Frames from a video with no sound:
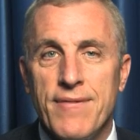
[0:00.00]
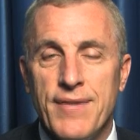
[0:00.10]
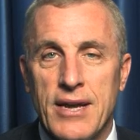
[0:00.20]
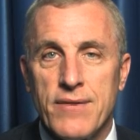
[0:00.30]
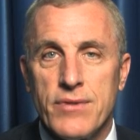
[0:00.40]

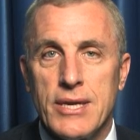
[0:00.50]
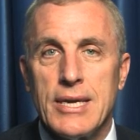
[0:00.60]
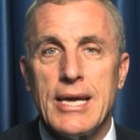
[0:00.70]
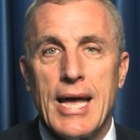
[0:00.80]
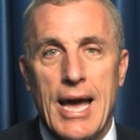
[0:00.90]
effectively,
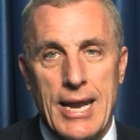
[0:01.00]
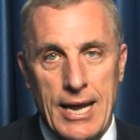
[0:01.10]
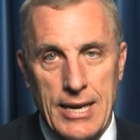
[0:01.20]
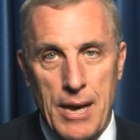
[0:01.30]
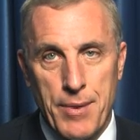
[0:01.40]
and
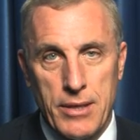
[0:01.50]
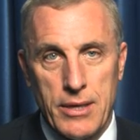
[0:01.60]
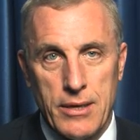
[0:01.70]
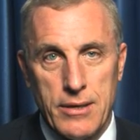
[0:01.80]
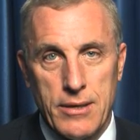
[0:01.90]
economically.